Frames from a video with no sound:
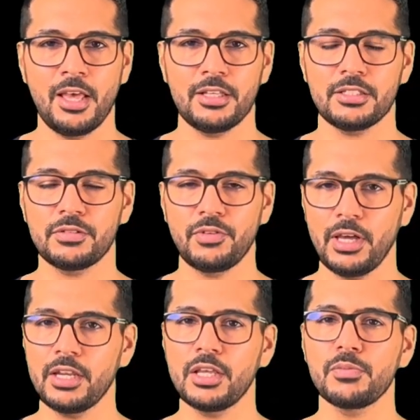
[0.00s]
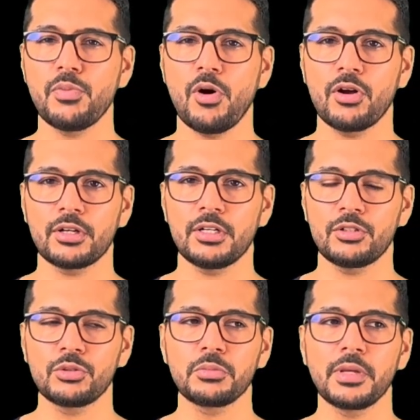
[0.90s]
This is very important
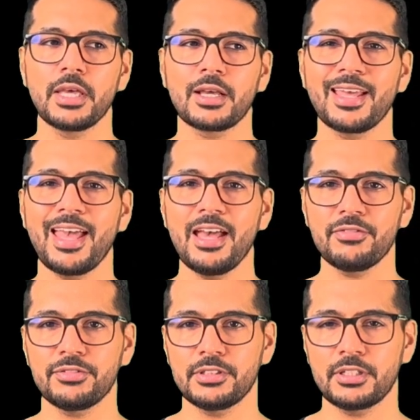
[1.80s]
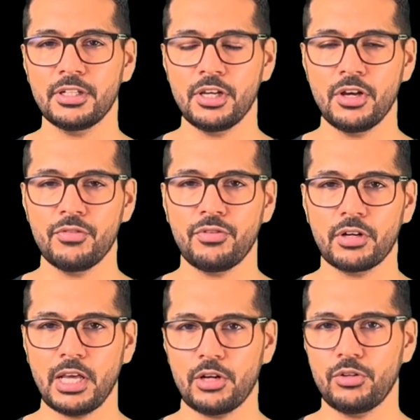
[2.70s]
to make effort for
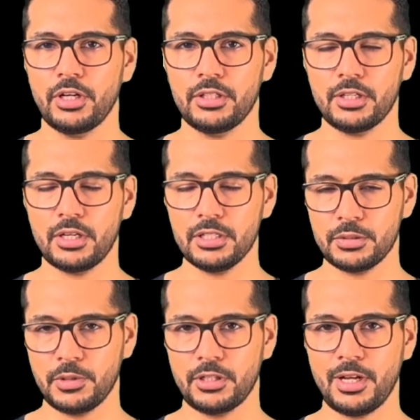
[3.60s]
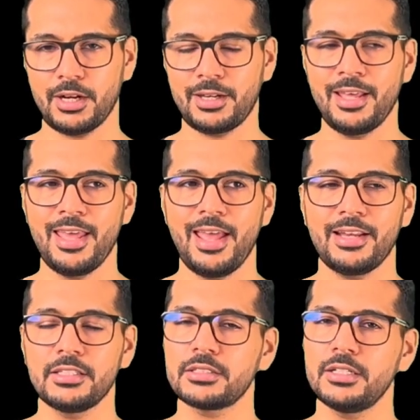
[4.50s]
calculating the customer tact. And
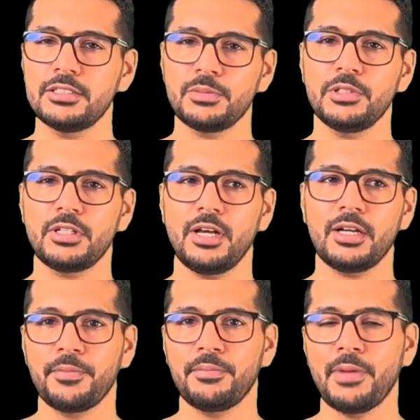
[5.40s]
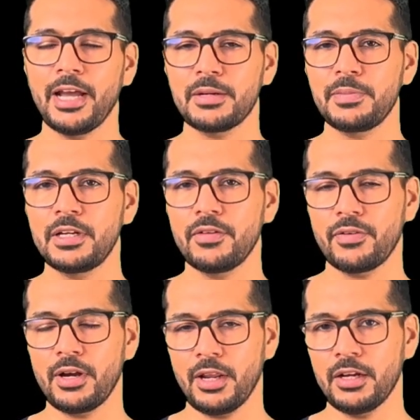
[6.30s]
this customer tact might be
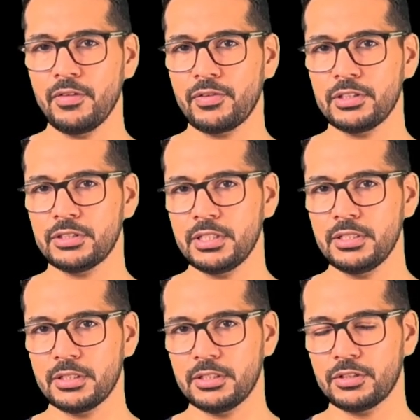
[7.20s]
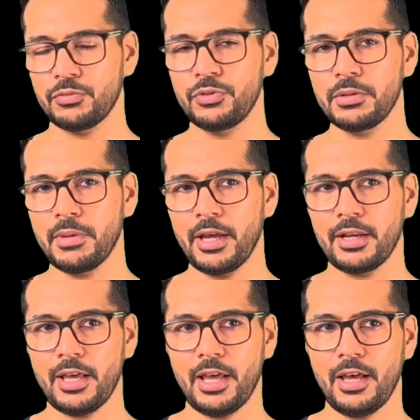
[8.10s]
different in different seasons. We might
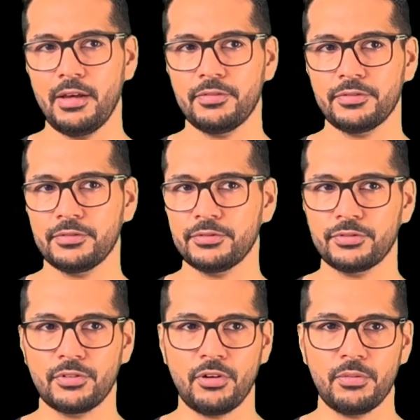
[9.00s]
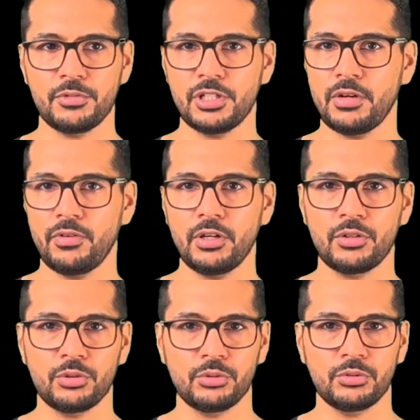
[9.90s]
have from January
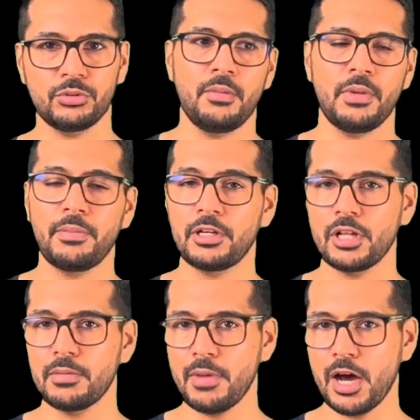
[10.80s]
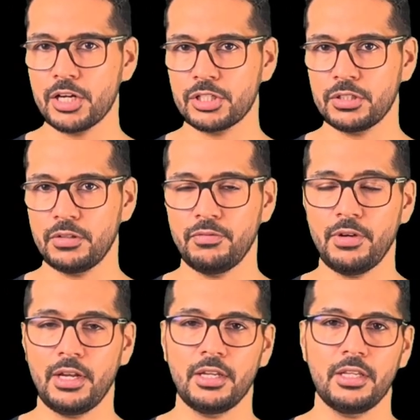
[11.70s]
to maybe till March
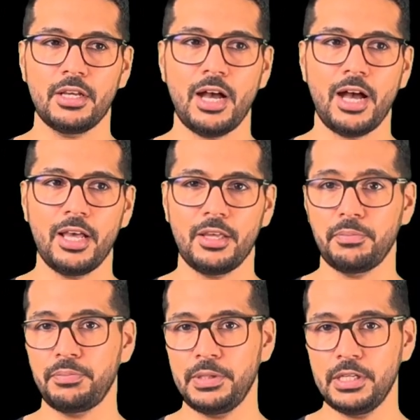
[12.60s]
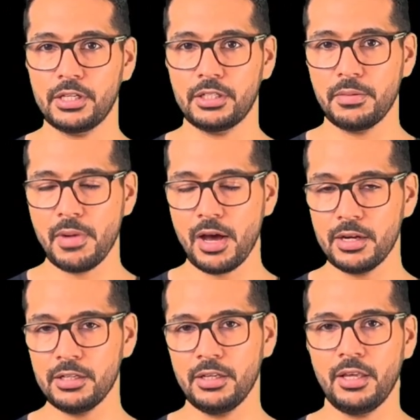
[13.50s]
very high peak
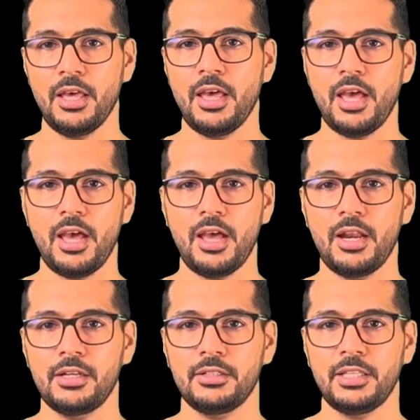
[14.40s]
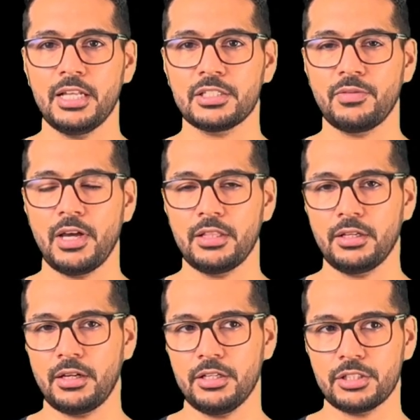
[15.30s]
demand, and that's why the
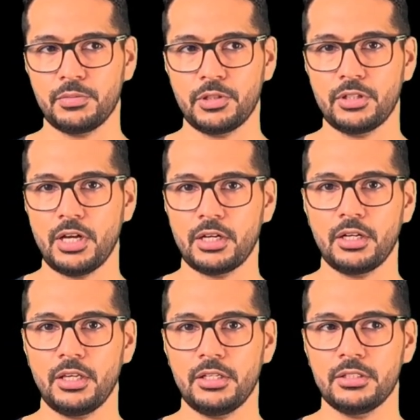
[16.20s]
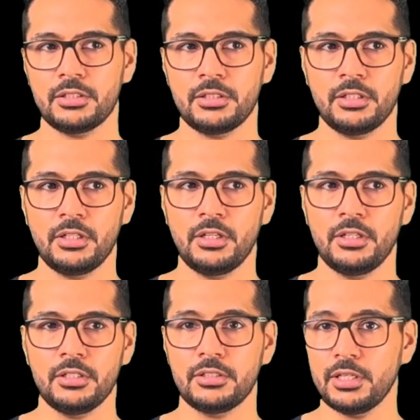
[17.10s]
customer tact is
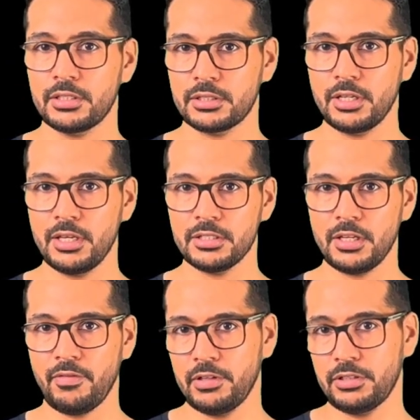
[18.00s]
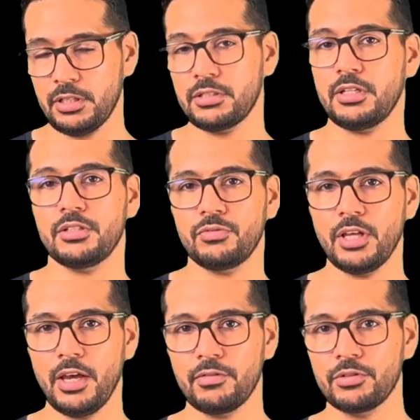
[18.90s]
6 days. Every 6 days we
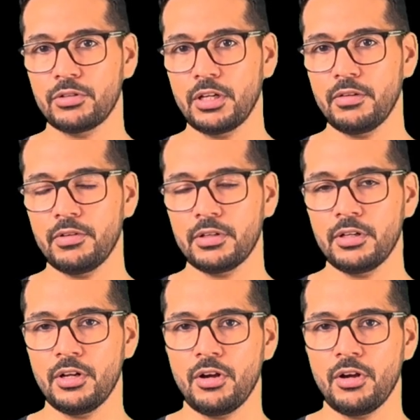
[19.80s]
have to deliver.